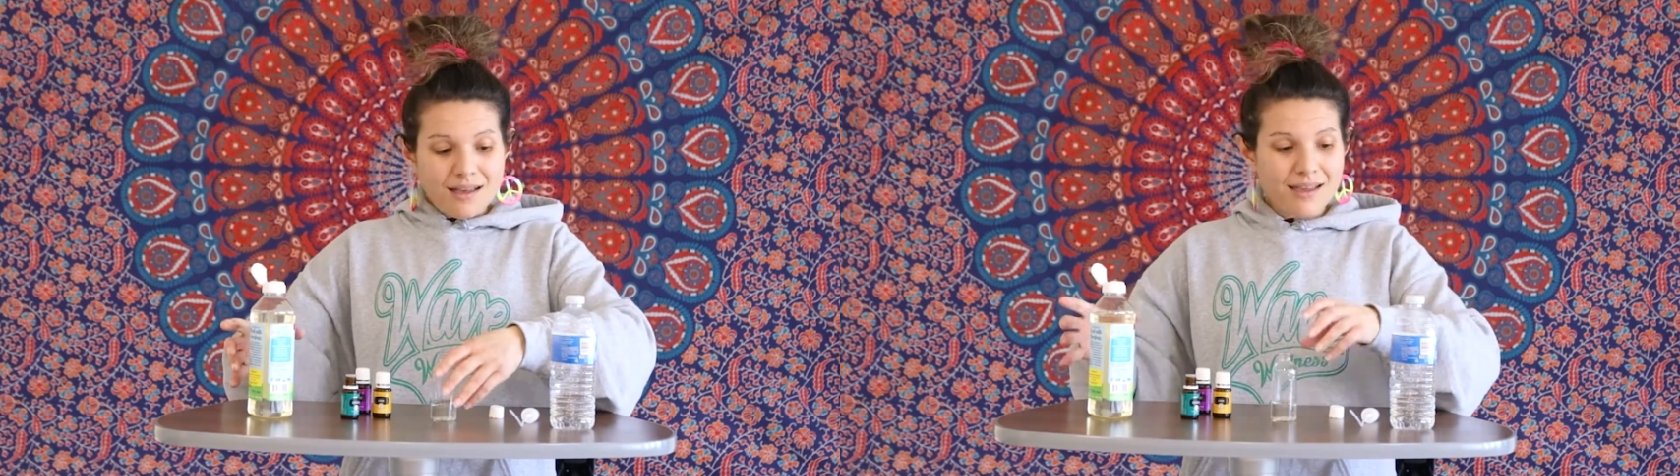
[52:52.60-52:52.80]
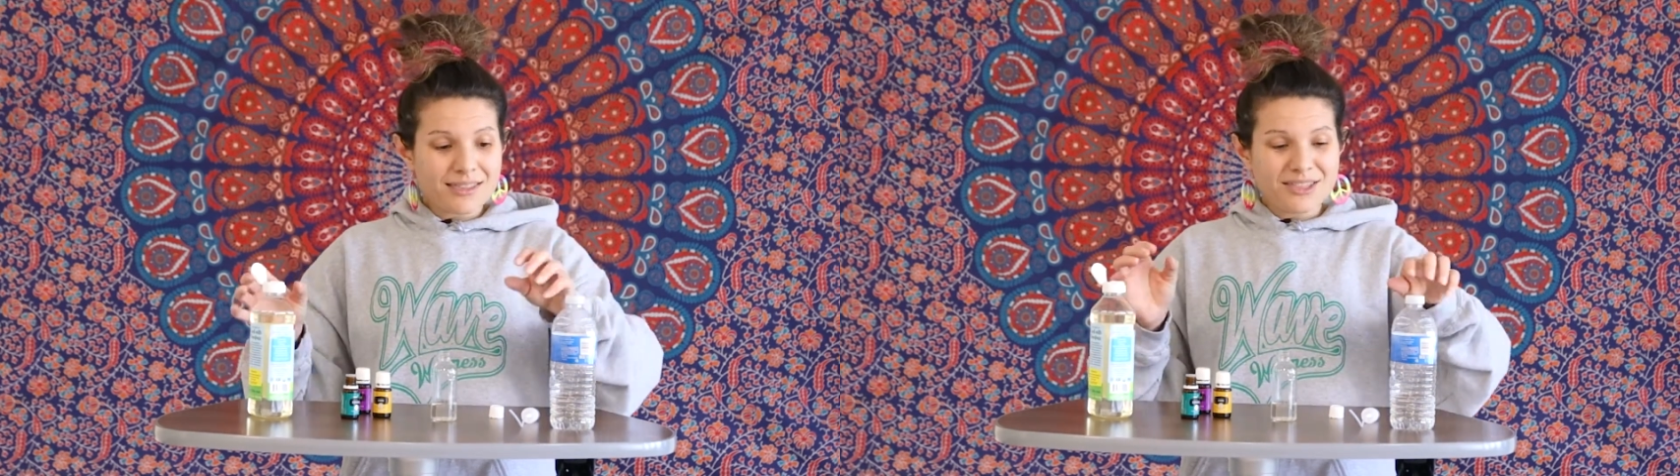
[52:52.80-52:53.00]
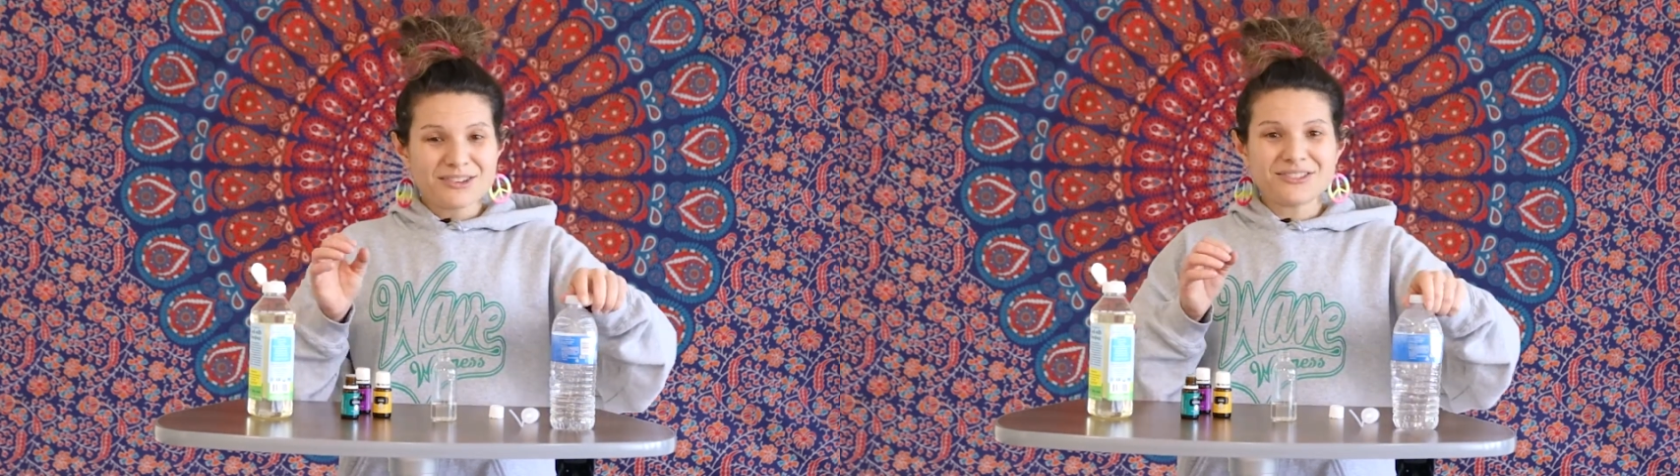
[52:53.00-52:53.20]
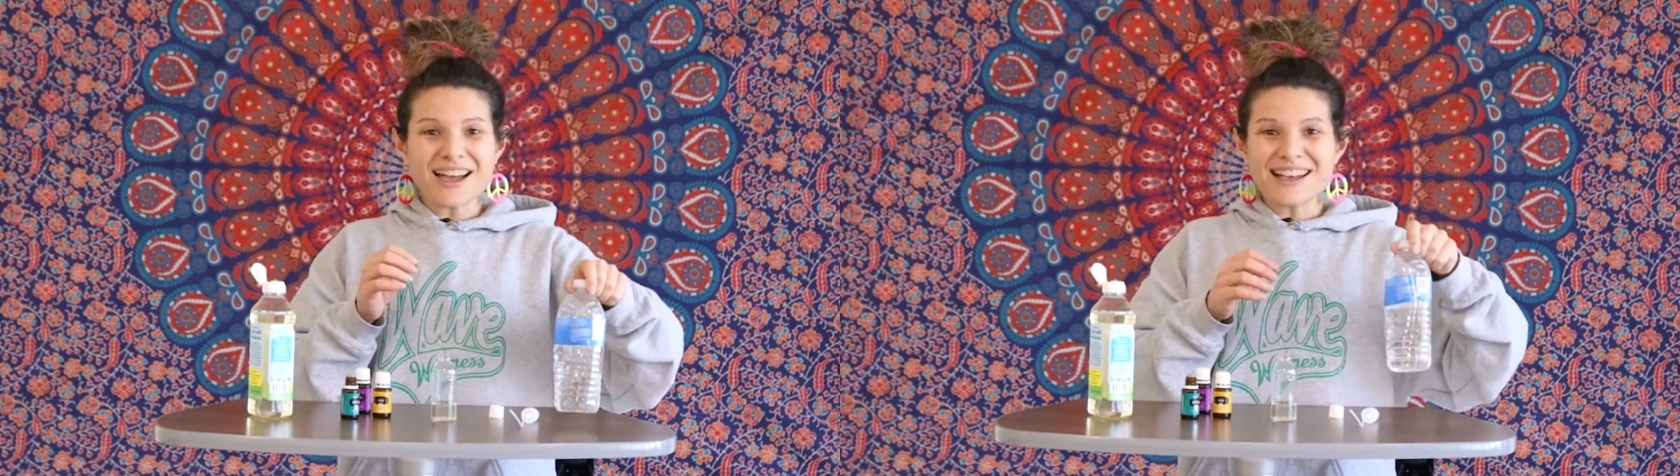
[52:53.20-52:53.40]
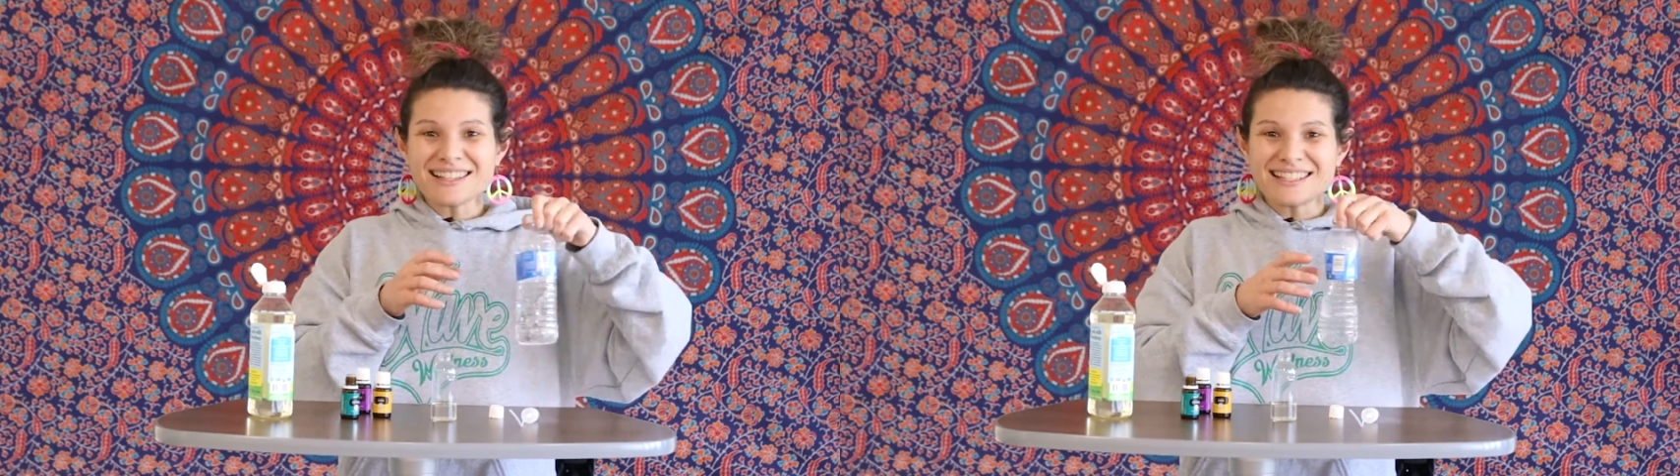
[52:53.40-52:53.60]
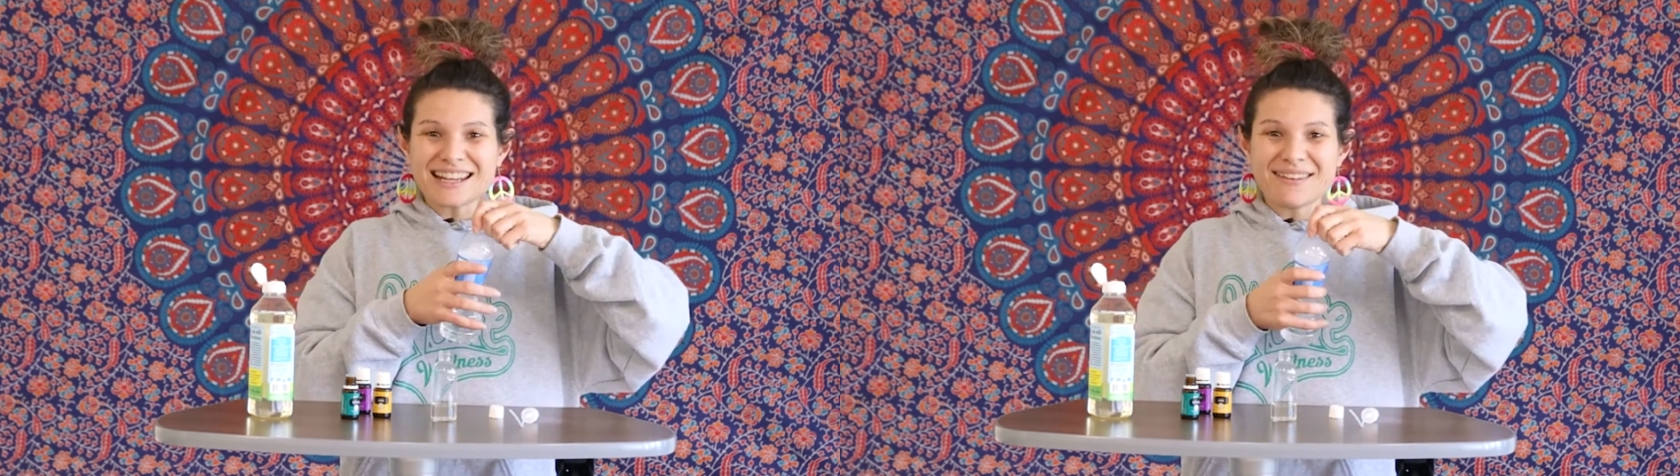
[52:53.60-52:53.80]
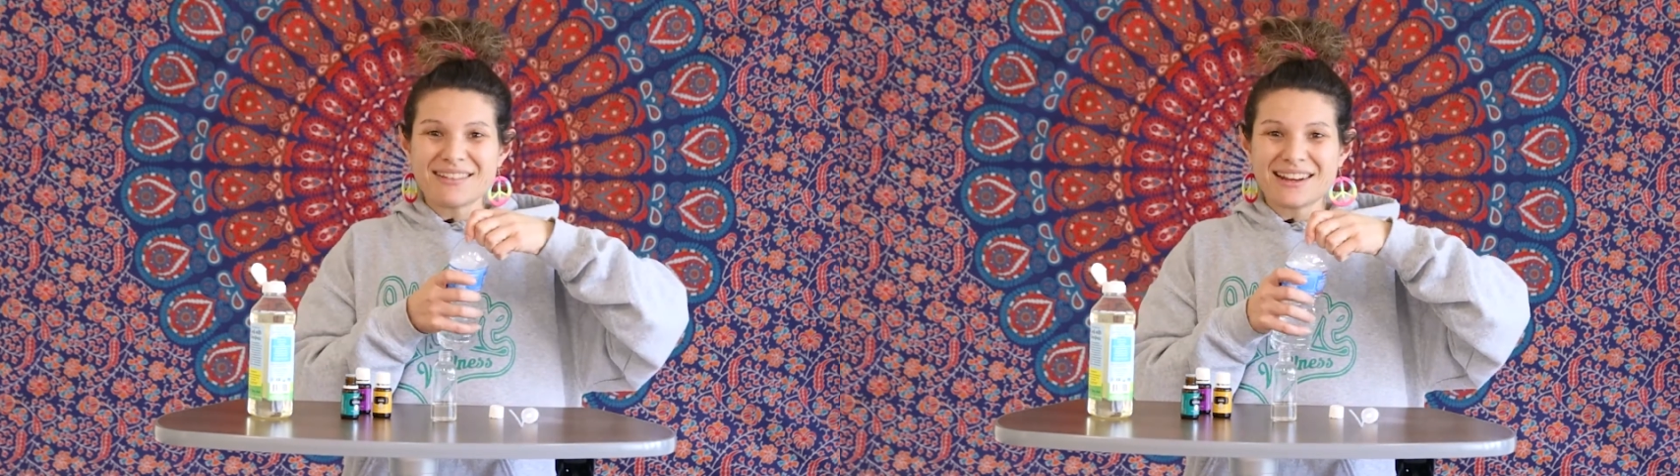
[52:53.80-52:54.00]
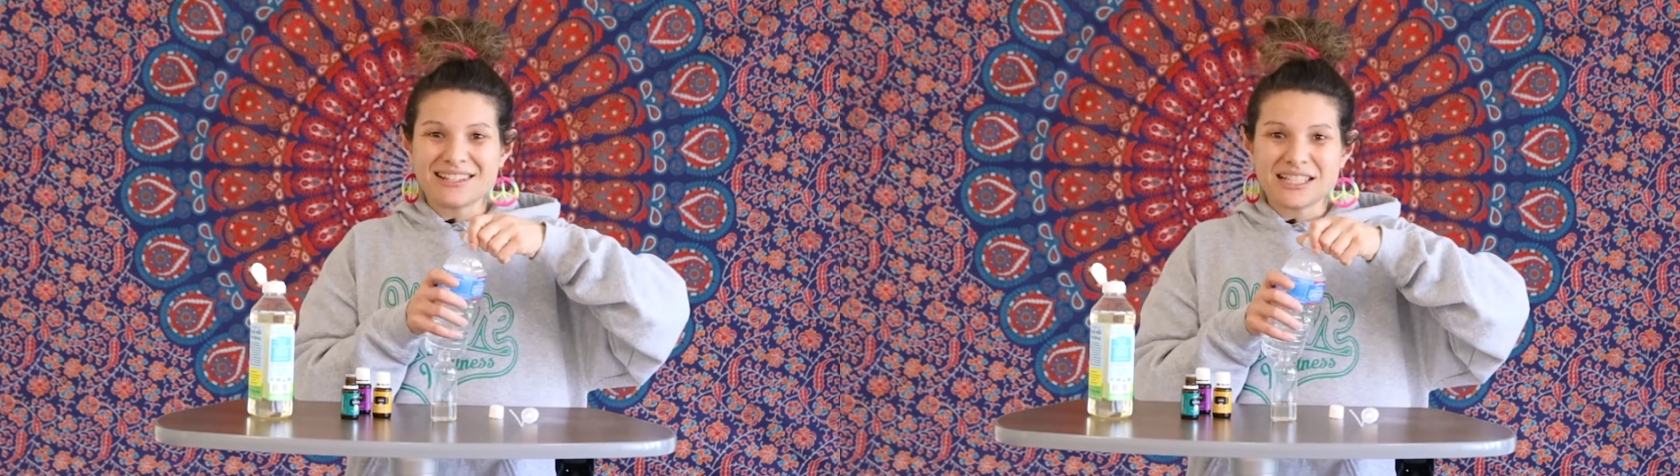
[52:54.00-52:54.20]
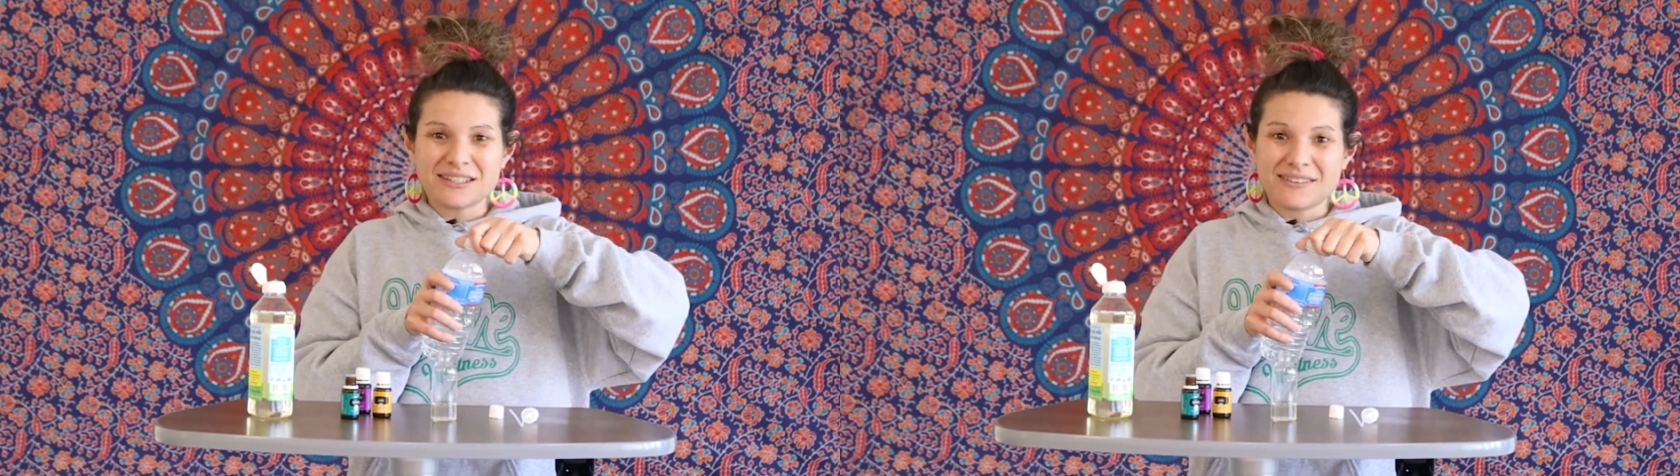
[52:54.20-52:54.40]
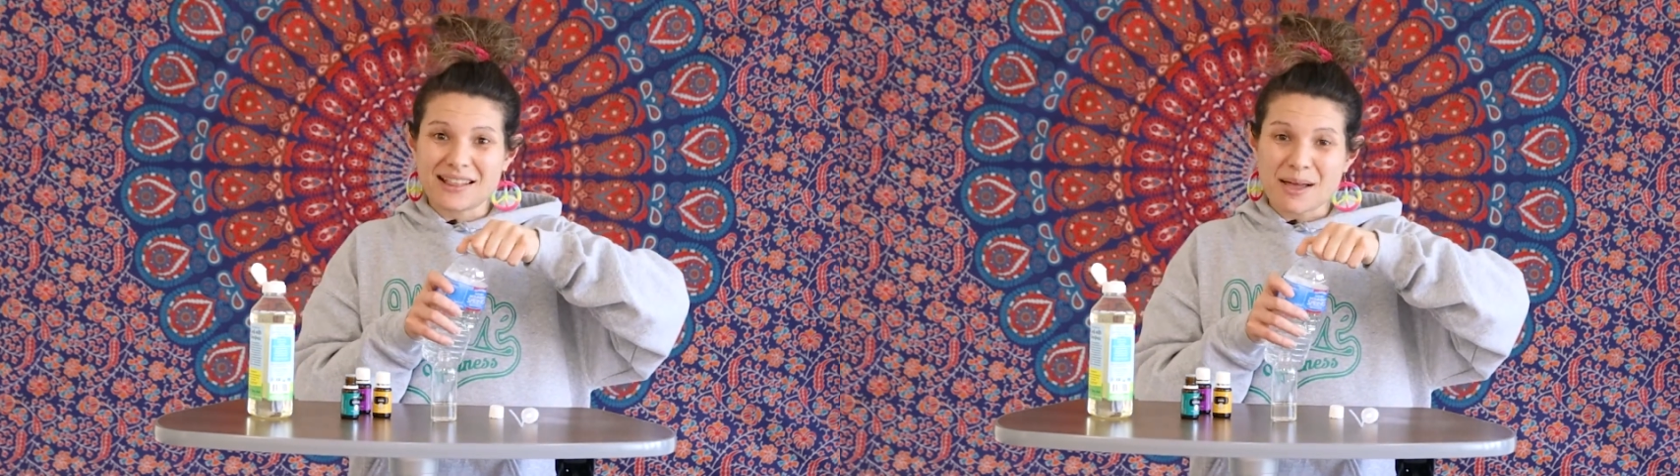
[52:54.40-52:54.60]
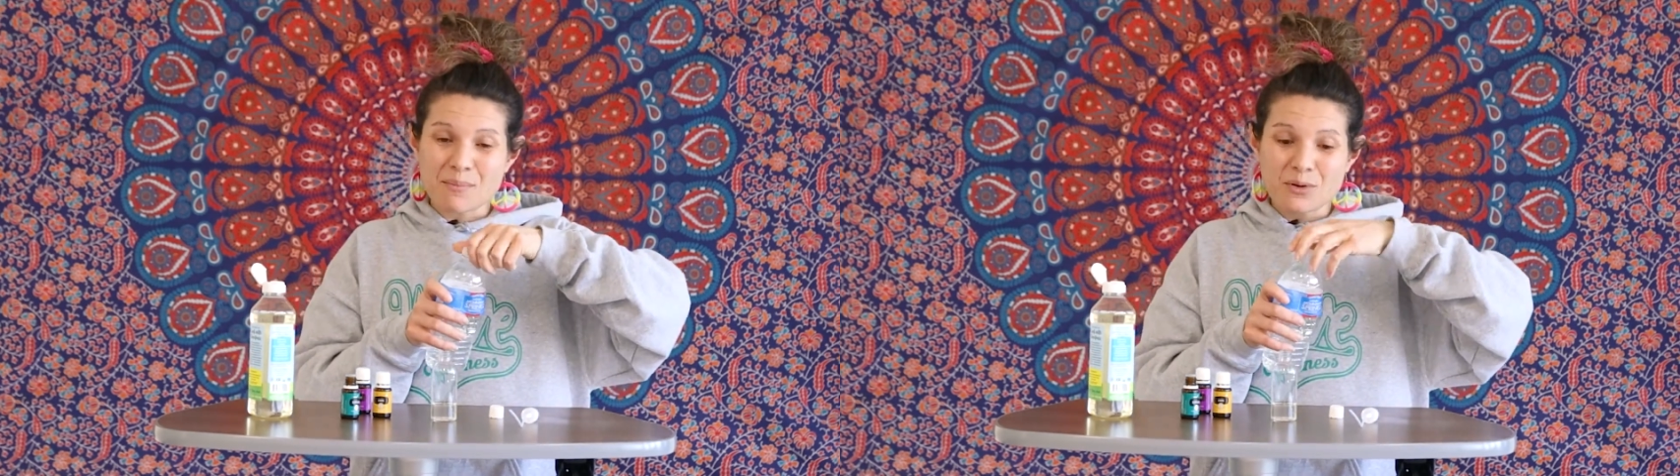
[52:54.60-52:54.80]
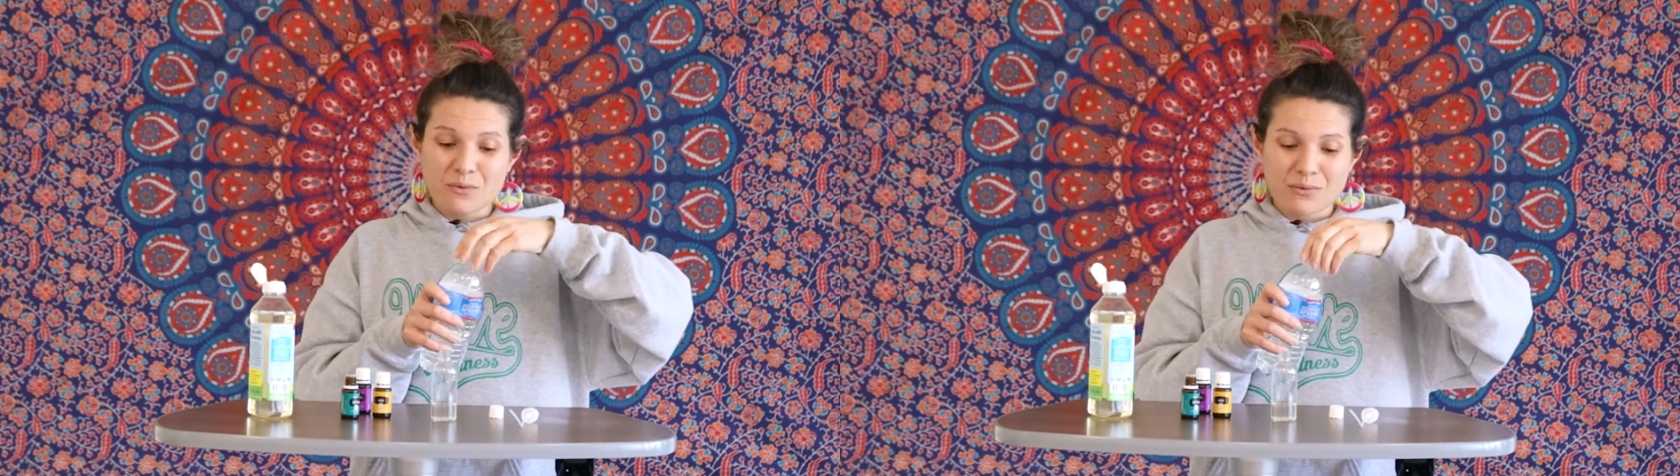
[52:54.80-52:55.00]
And then the rest, I'm gonna just fill up